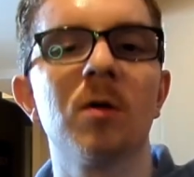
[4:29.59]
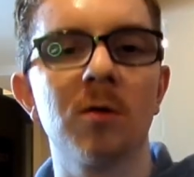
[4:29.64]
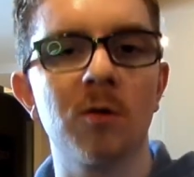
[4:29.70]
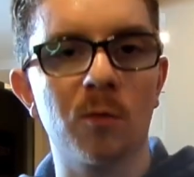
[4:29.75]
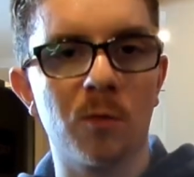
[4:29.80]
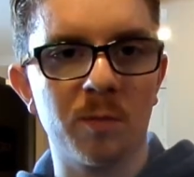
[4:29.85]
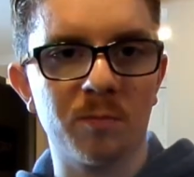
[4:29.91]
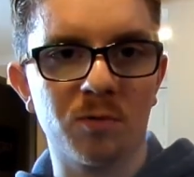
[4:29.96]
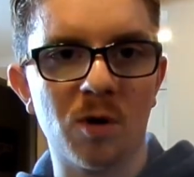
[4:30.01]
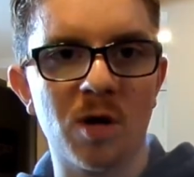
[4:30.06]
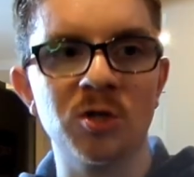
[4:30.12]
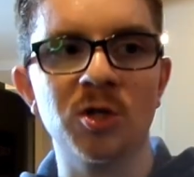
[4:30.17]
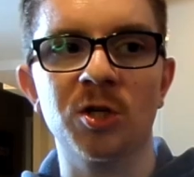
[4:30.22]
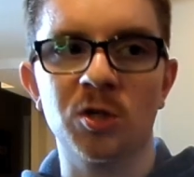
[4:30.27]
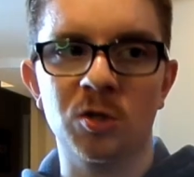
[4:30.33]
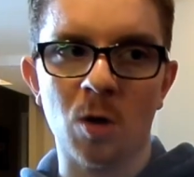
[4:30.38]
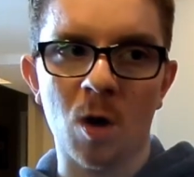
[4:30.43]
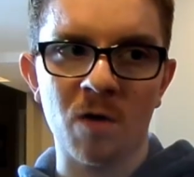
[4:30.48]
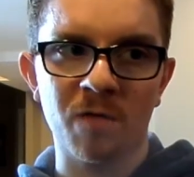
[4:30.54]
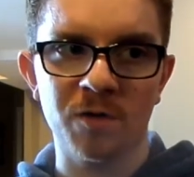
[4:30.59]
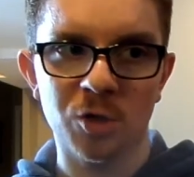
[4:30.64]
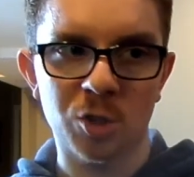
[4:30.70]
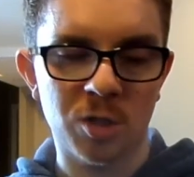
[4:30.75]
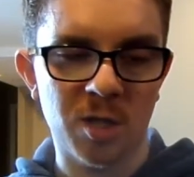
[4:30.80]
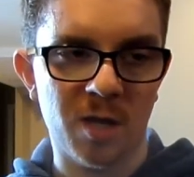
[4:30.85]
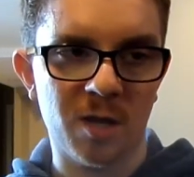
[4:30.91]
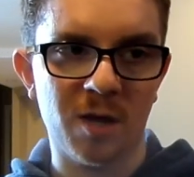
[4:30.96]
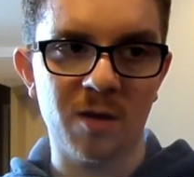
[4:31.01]
the one Project Starfish
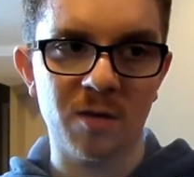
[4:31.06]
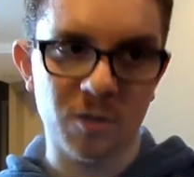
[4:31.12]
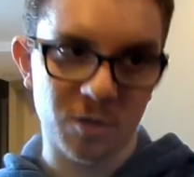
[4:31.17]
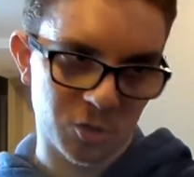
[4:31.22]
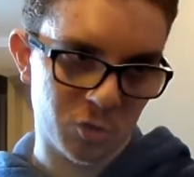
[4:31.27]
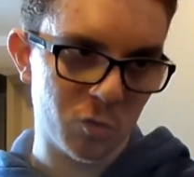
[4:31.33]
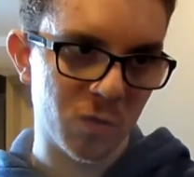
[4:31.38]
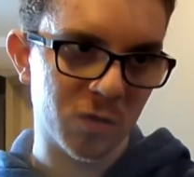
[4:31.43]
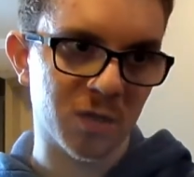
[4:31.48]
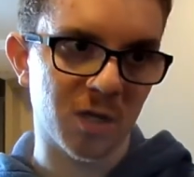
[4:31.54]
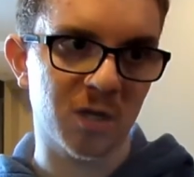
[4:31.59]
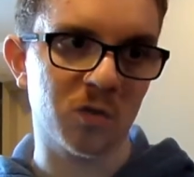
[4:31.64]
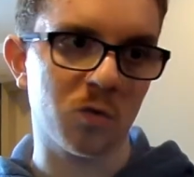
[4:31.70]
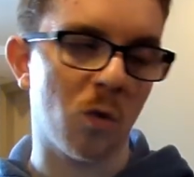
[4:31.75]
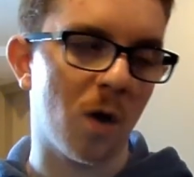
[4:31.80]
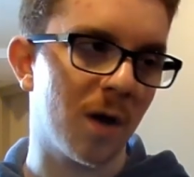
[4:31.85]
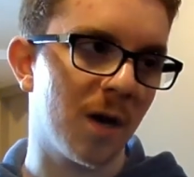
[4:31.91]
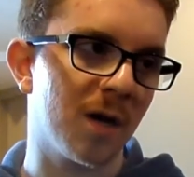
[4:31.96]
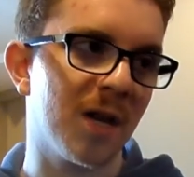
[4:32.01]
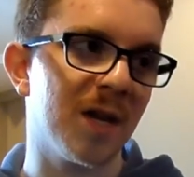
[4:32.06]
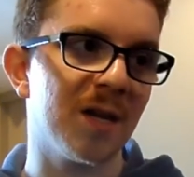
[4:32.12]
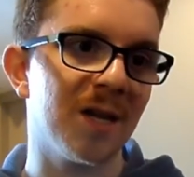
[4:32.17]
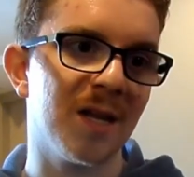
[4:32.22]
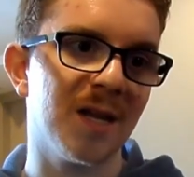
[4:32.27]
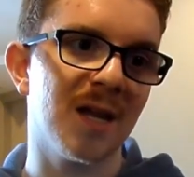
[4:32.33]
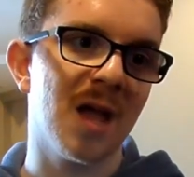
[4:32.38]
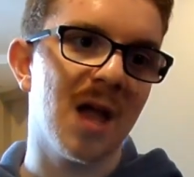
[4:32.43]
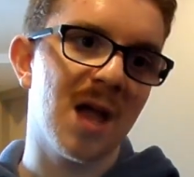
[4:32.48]
thing in the Suicide Squad, and
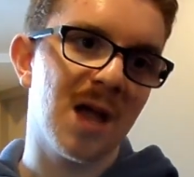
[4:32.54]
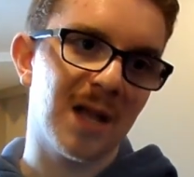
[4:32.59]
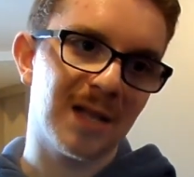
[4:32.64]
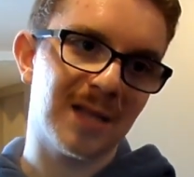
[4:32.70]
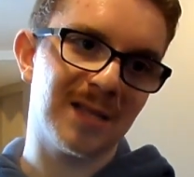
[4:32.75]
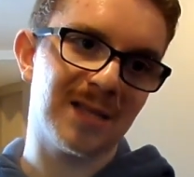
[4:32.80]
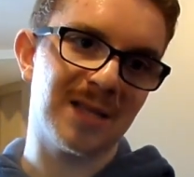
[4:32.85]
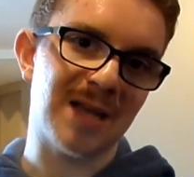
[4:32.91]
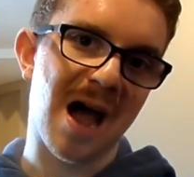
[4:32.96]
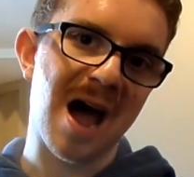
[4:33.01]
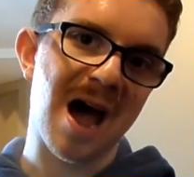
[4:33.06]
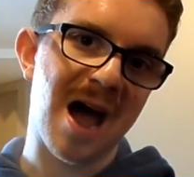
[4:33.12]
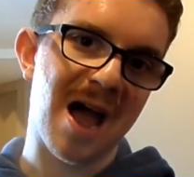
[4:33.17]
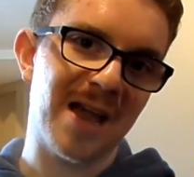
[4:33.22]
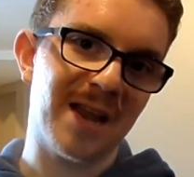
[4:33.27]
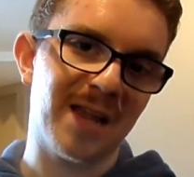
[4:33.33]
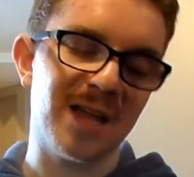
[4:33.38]
he died.